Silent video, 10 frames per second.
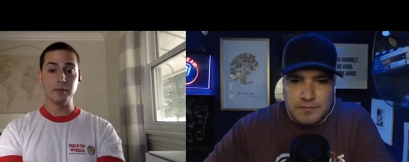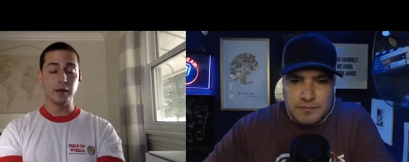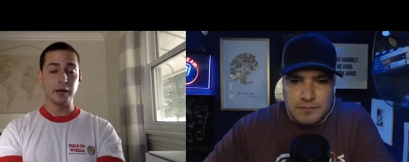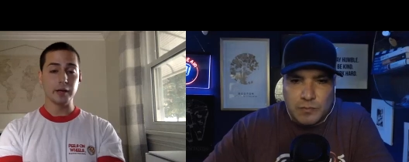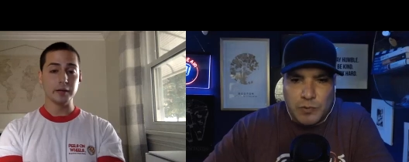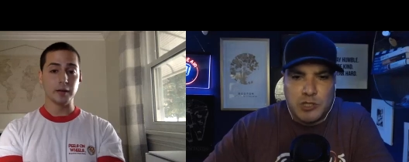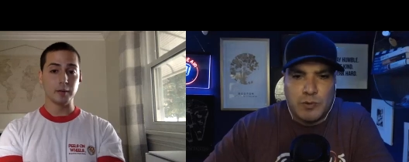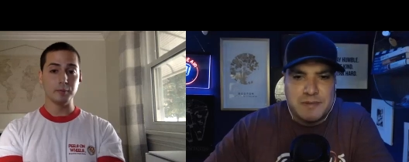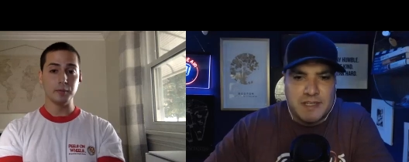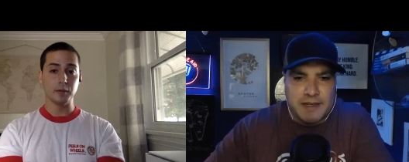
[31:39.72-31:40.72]
Speaker 1: and what's your
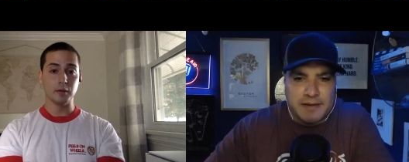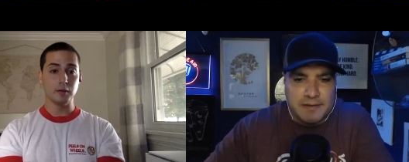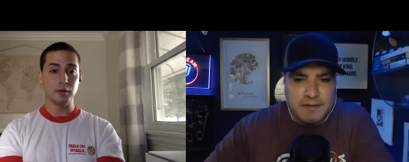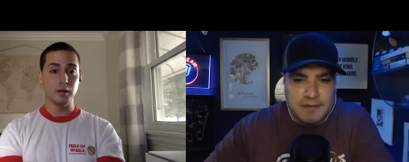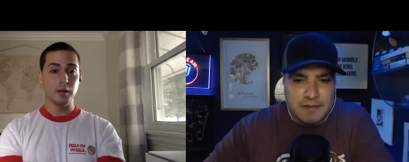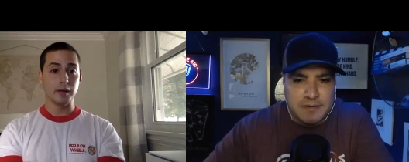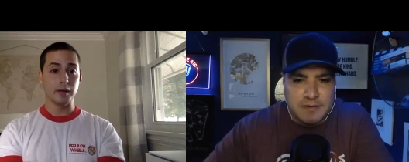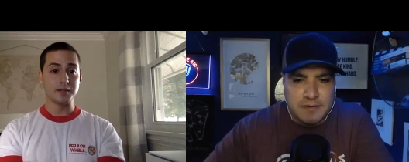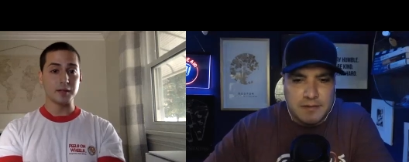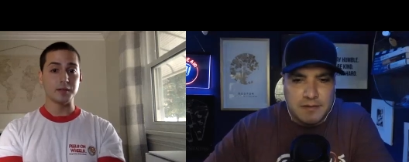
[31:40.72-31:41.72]
uh, website
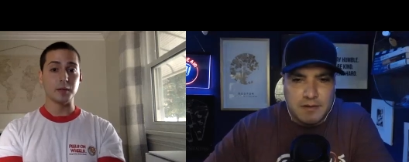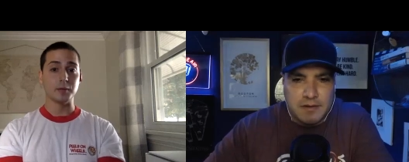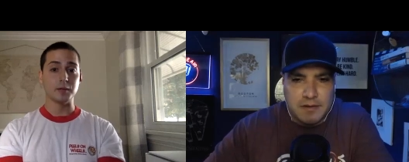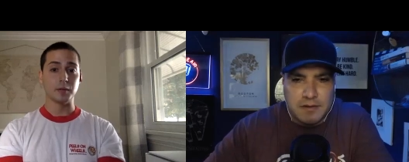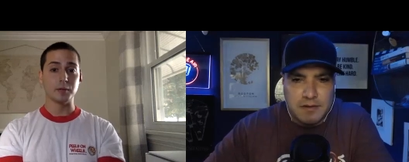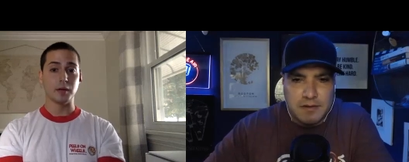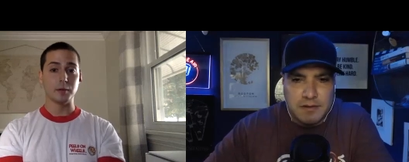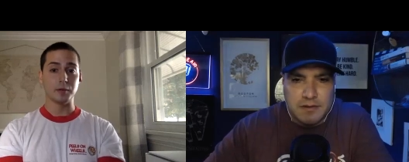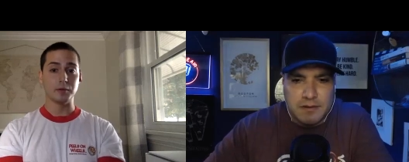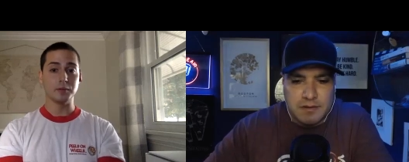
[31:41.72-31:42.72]
it's uh,
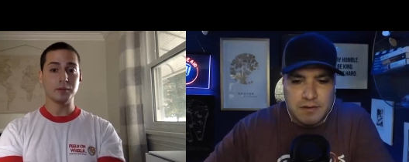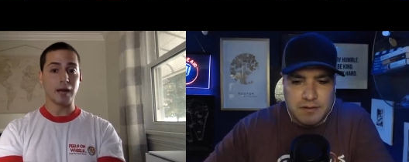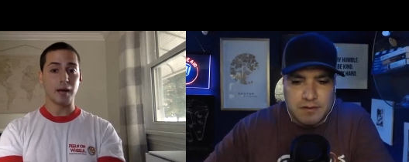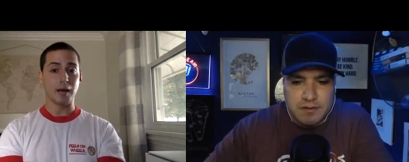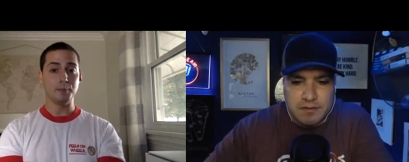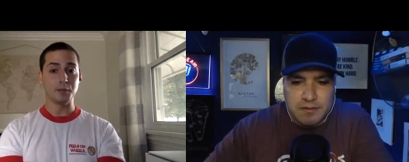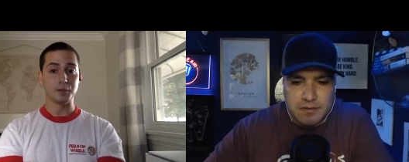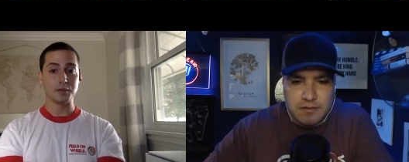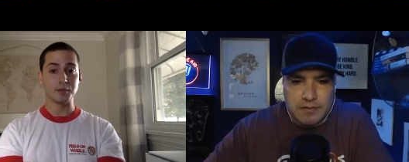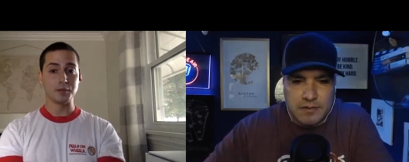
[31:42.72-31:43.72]

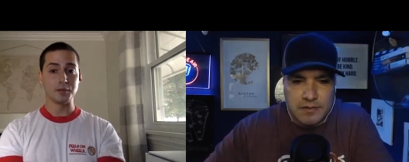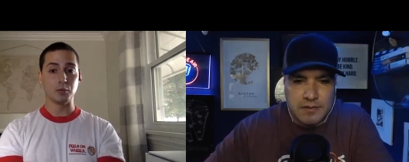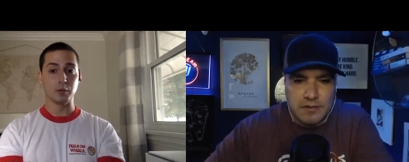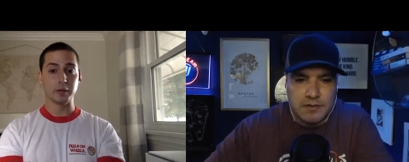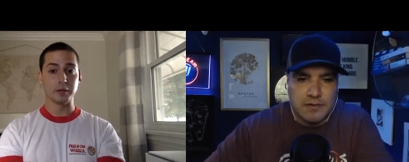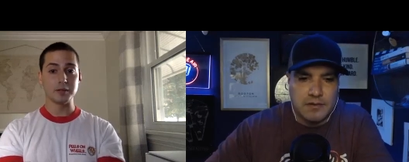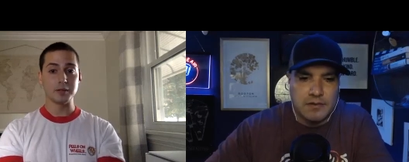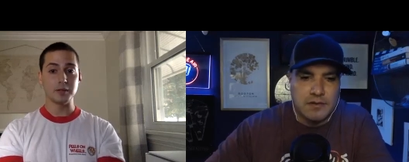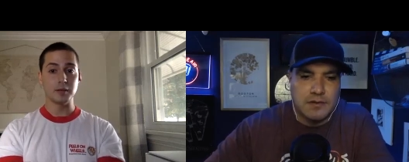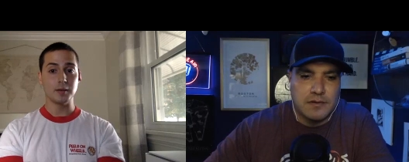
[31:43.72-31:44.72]

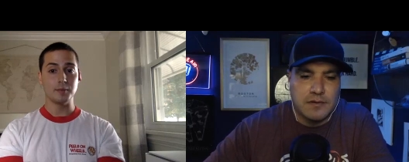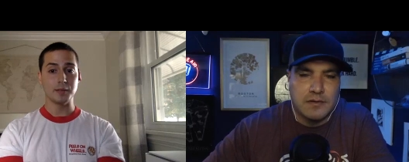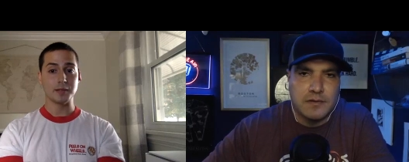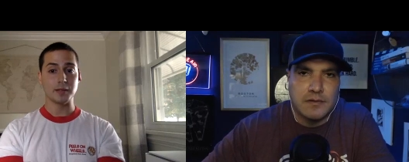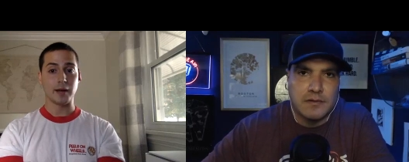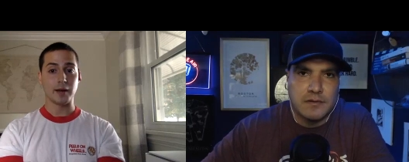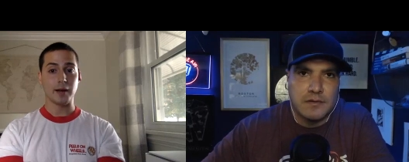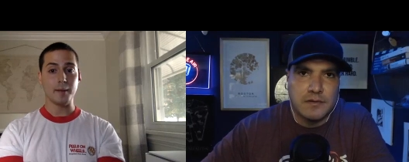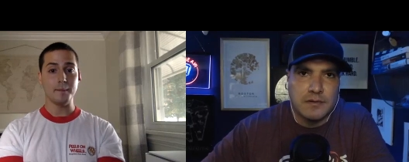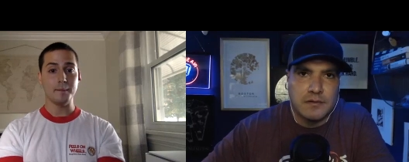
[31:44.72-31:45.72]

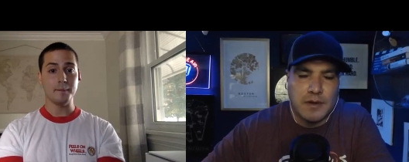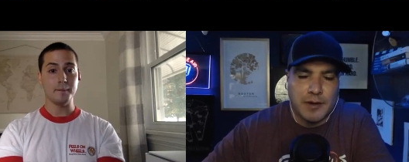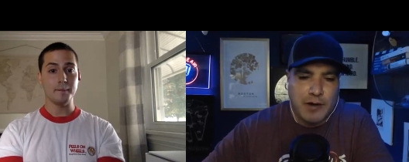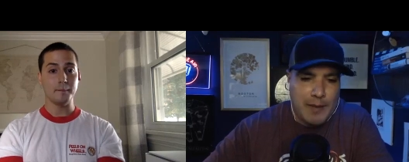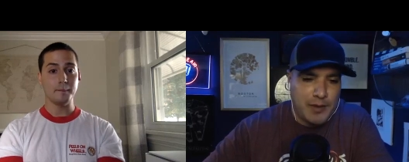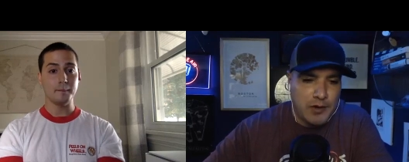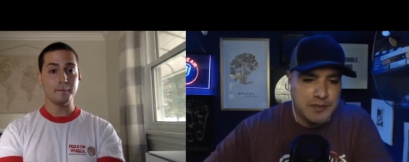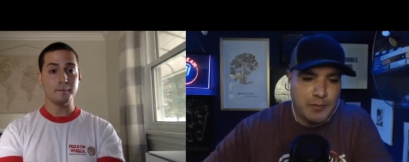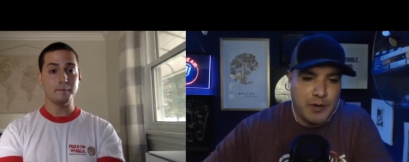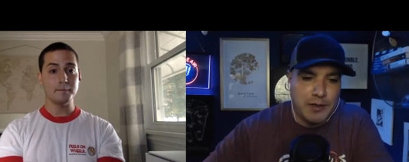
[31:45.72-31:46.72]
www.peelsonwheelspizza.com.
Speaker 2: I'm a crappy
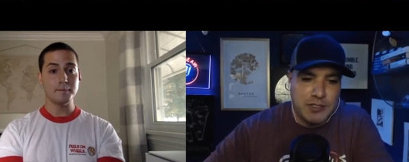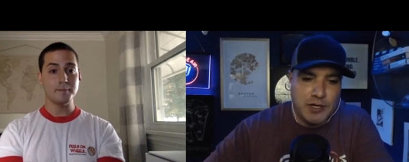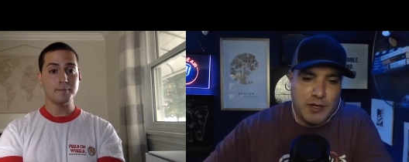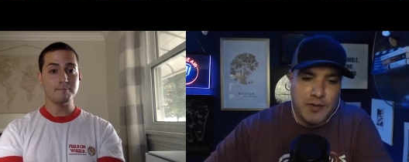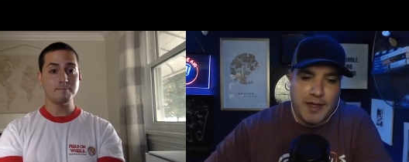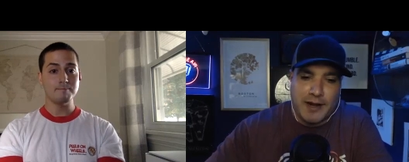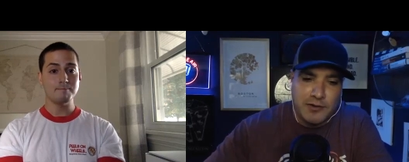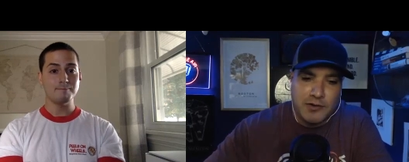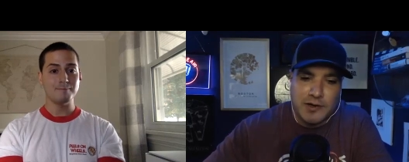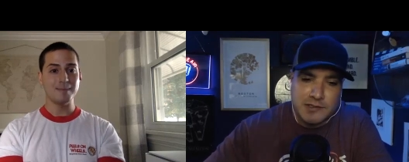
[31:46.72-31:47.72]
host. I probably should have known that. I knew
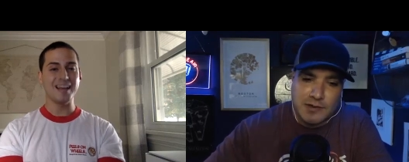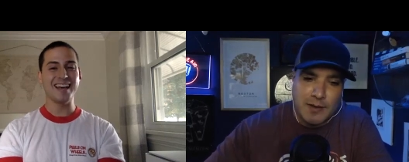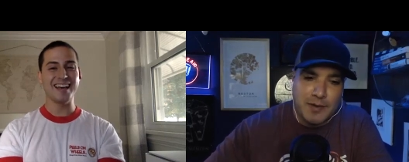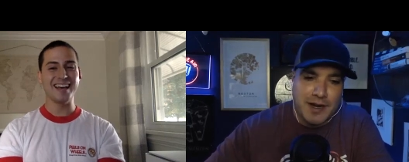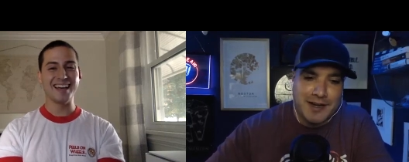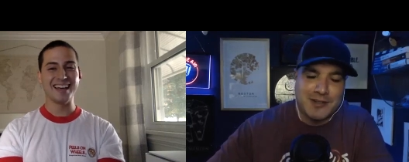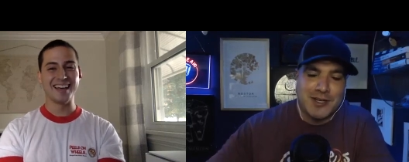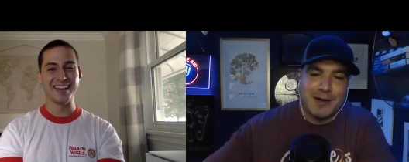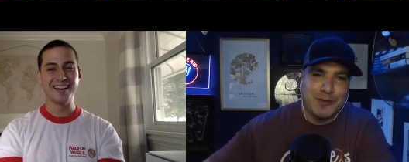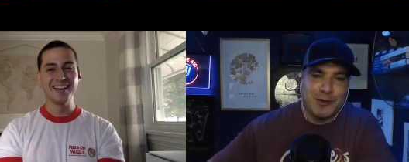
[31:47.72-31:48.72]
your Instagram, but I didn't
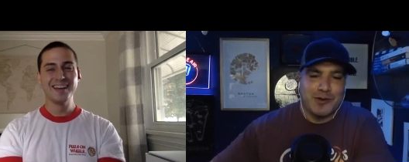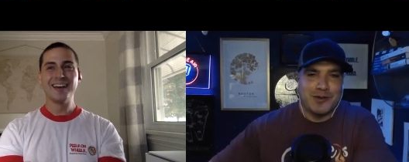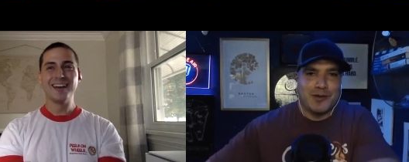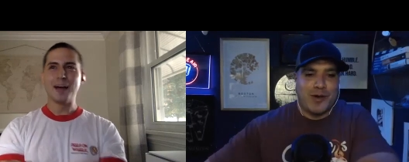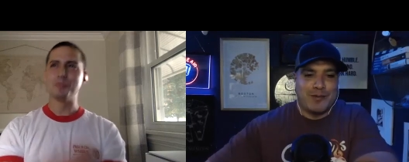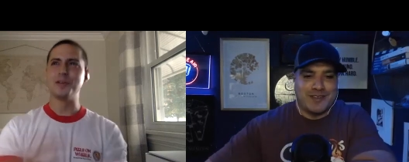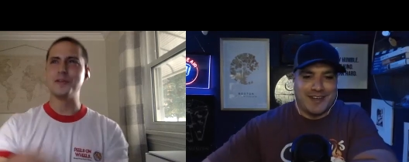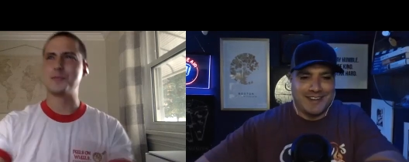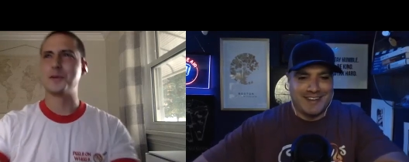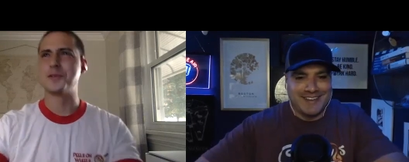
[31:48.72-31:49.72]
check up your your website.
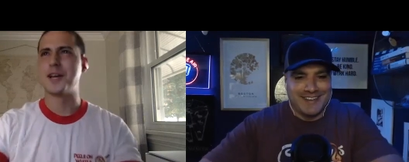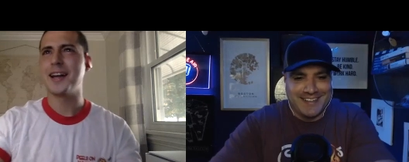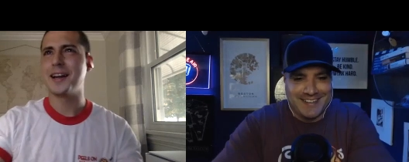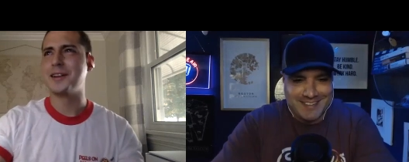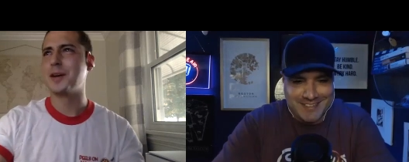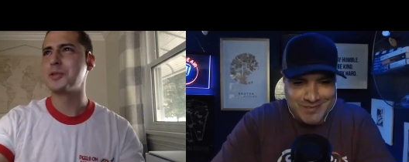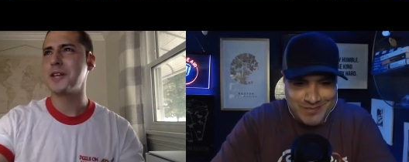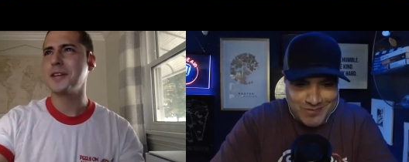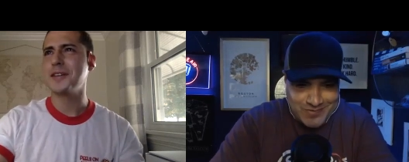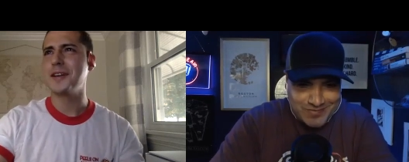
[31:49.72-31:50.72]
Speaker 1: Uh, I got to double
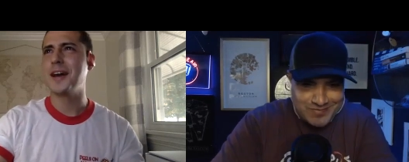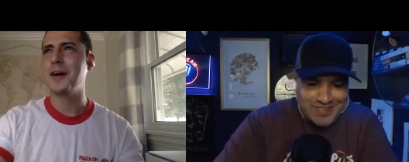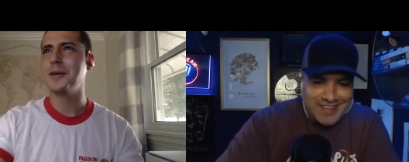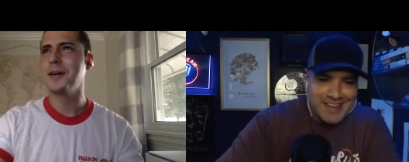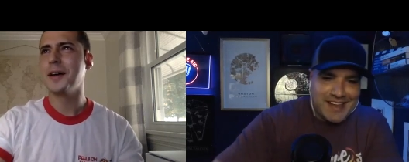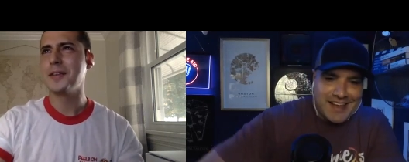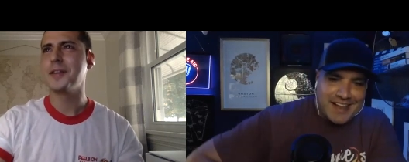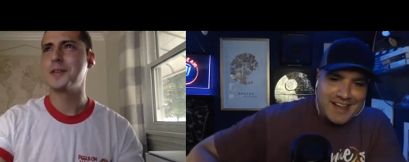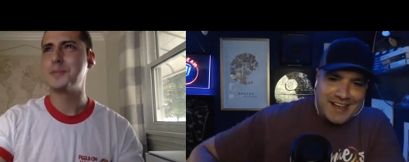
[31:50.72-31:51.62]
check that now. I think it's